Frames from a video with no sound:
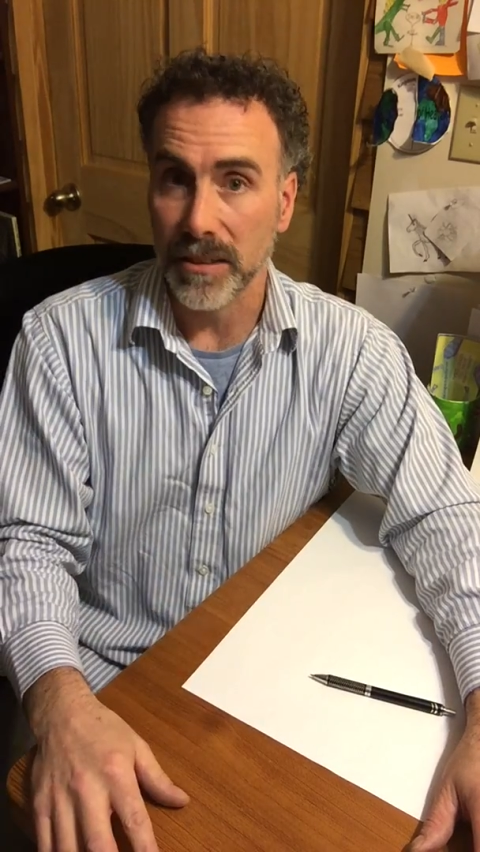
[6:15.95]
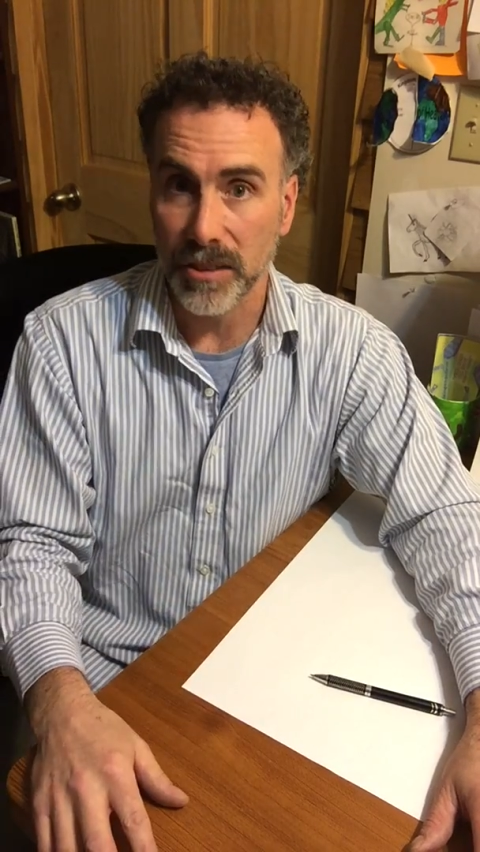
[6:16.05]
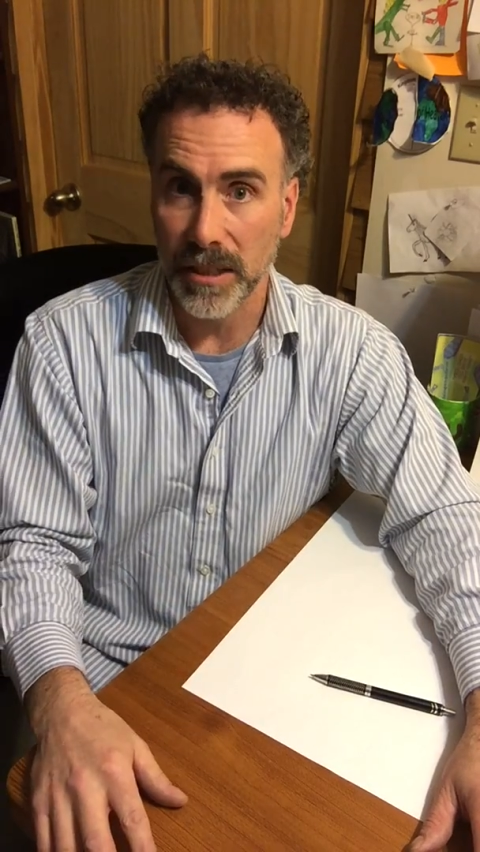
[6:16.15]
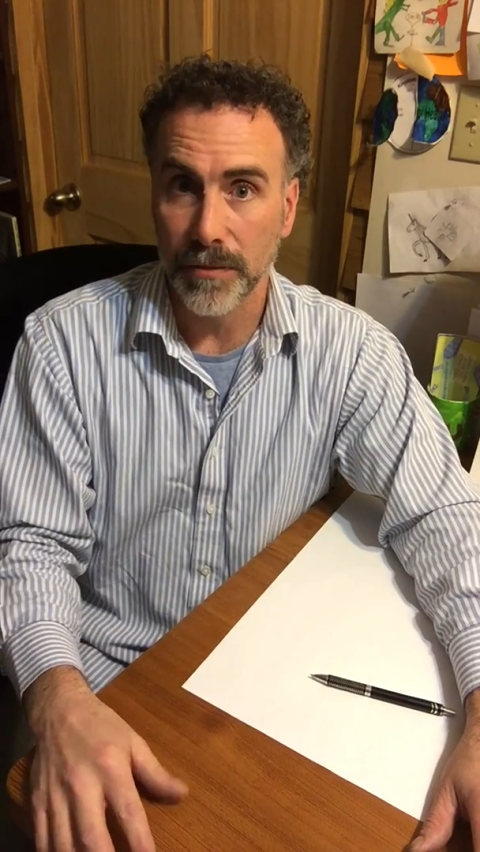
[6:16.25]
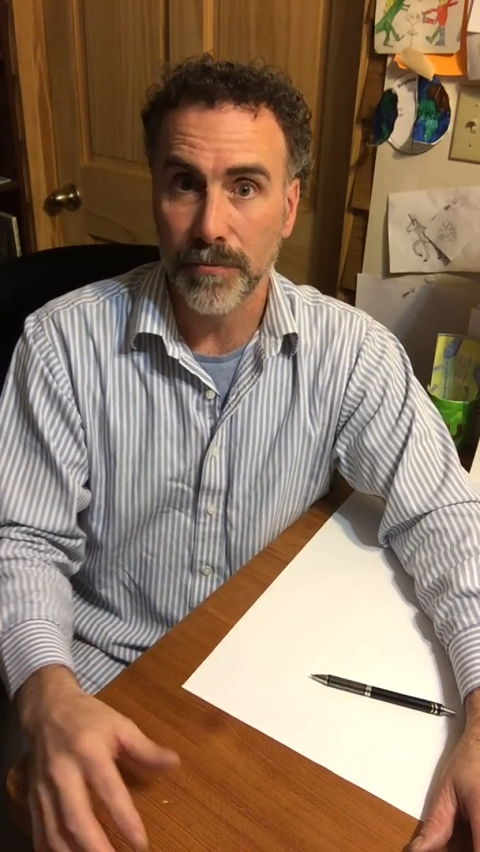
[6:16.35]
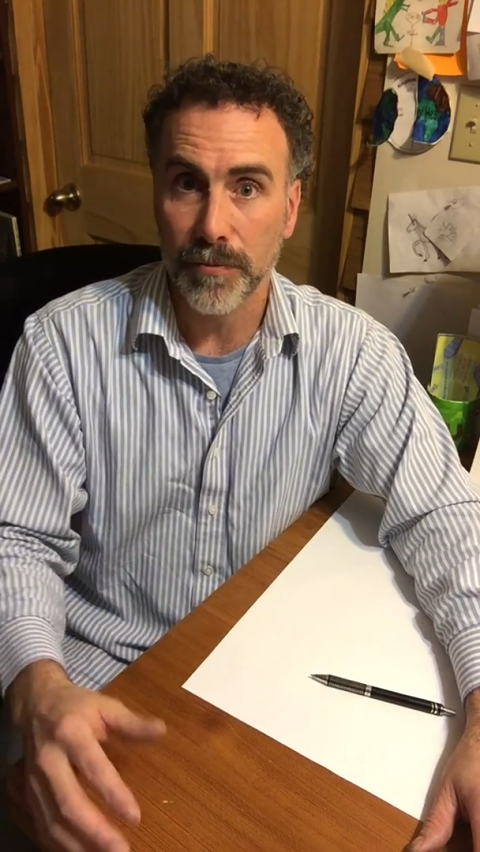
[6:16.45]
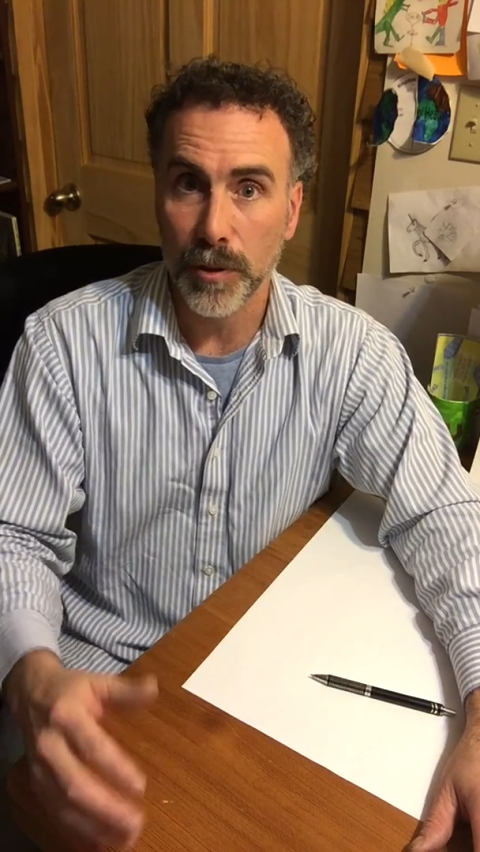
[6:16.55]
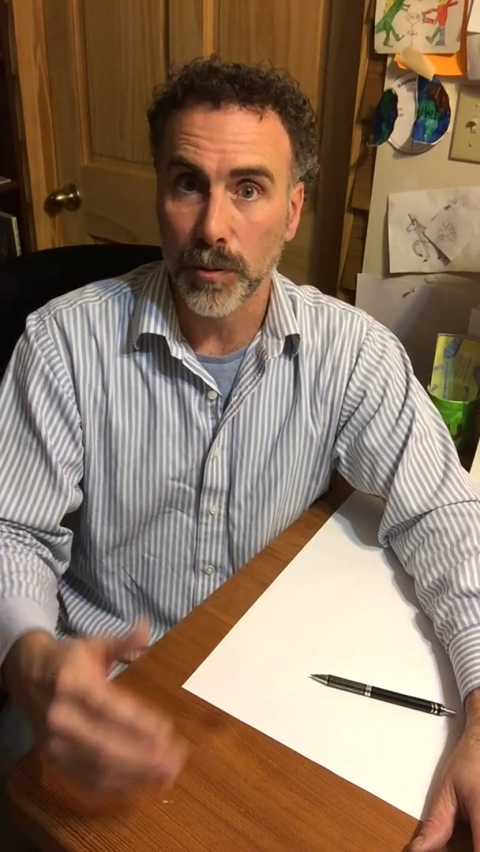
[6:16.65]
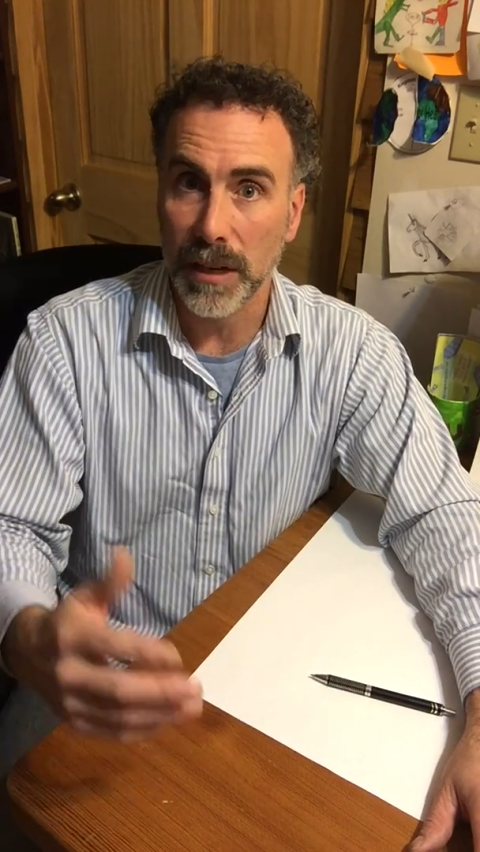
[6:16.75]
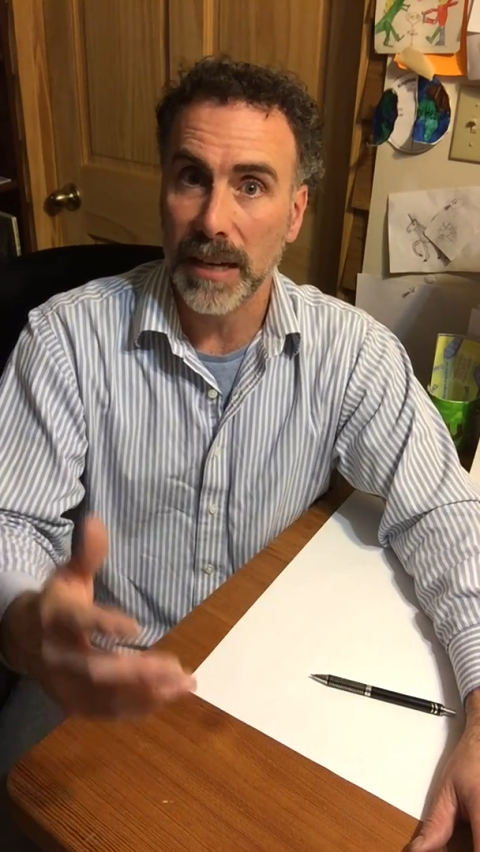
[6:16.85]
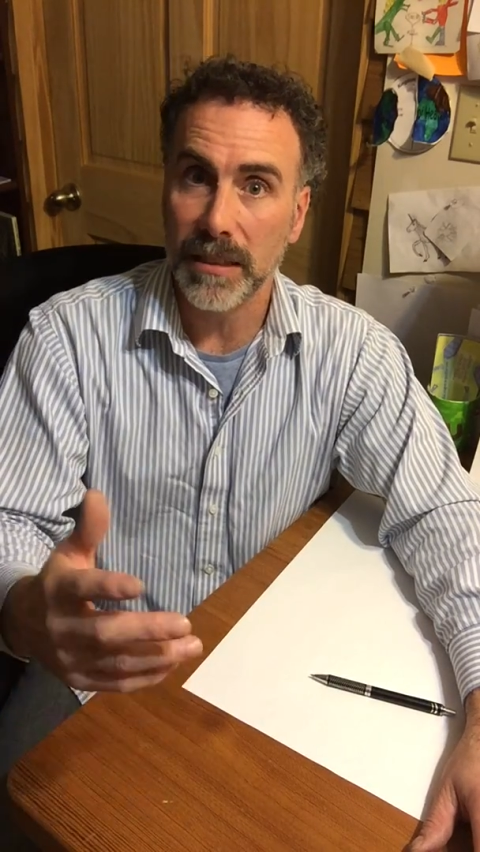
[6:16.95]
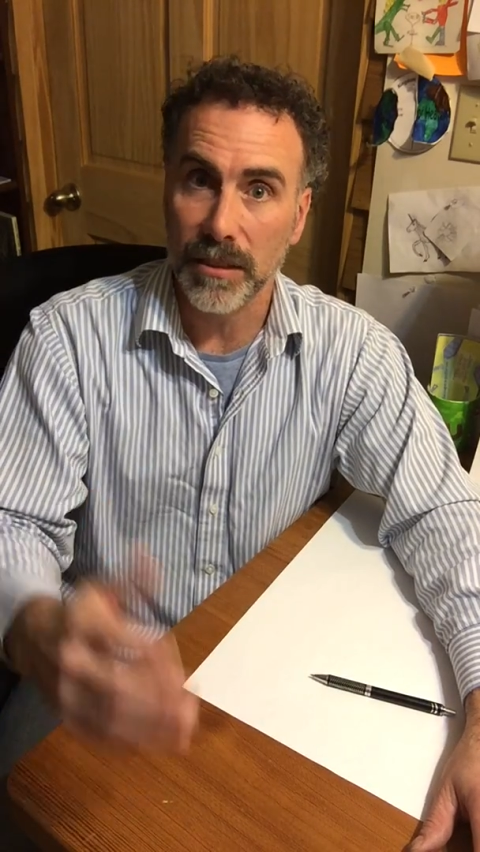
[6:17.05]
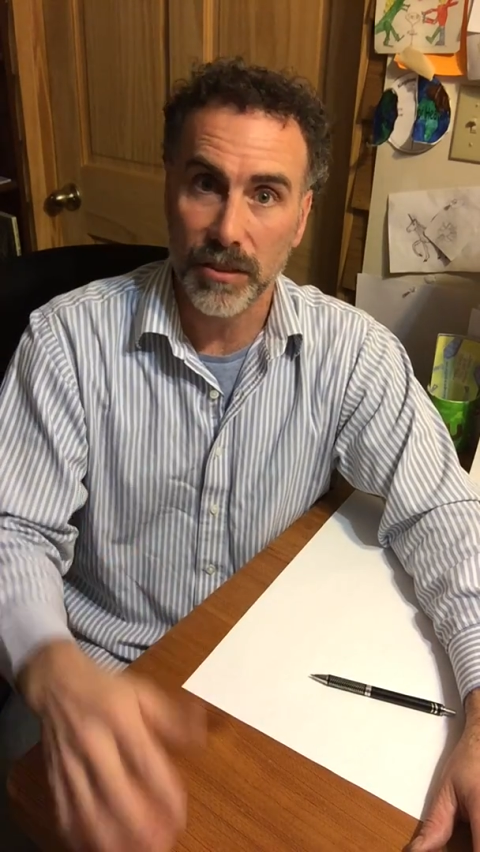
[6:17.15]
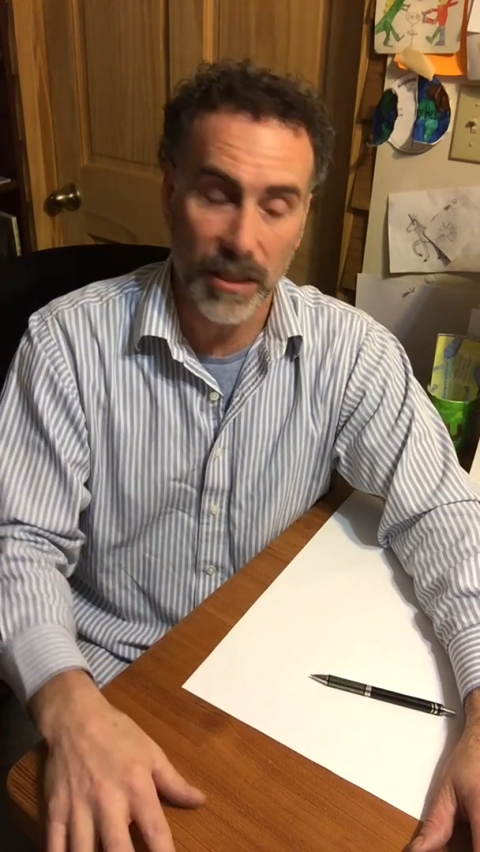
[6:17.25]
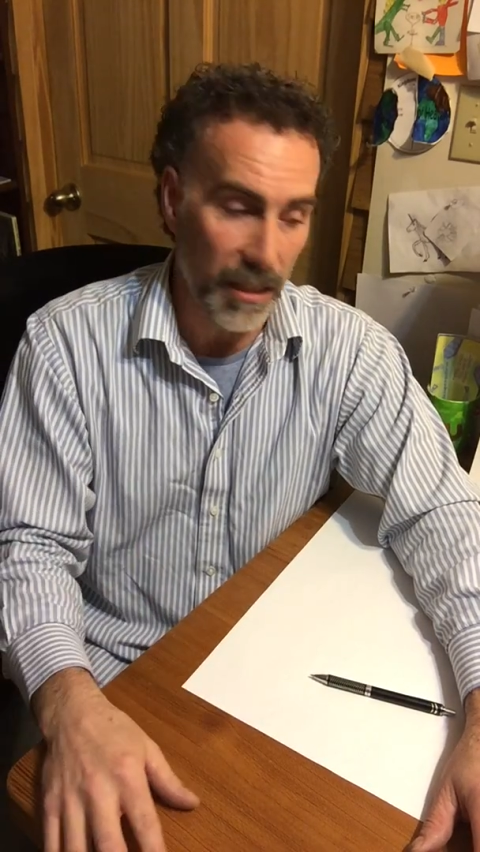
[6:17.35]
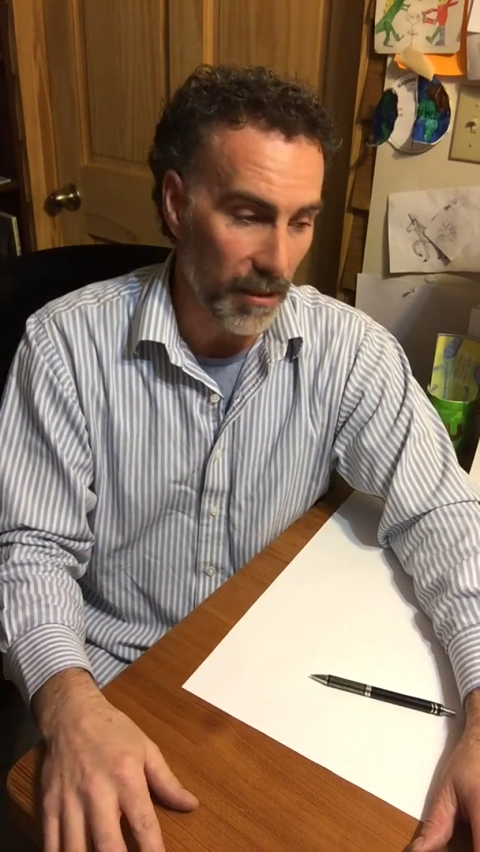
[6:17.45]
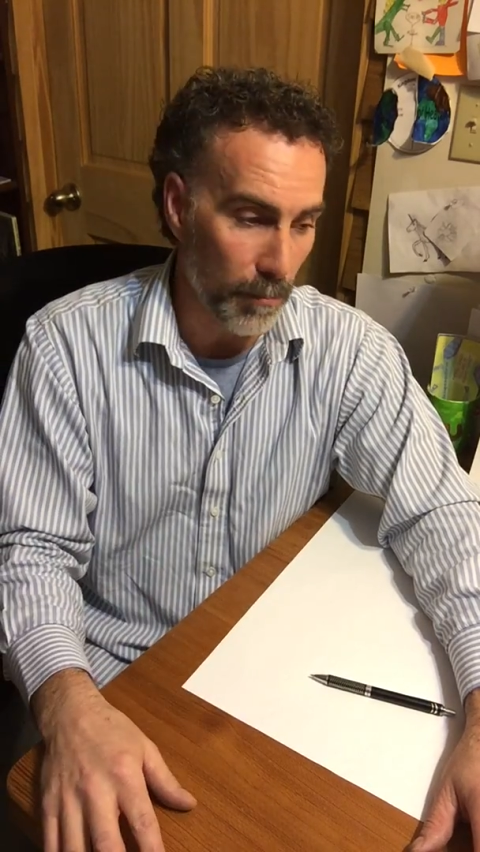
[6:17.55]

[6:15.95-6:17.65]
us if you would like to see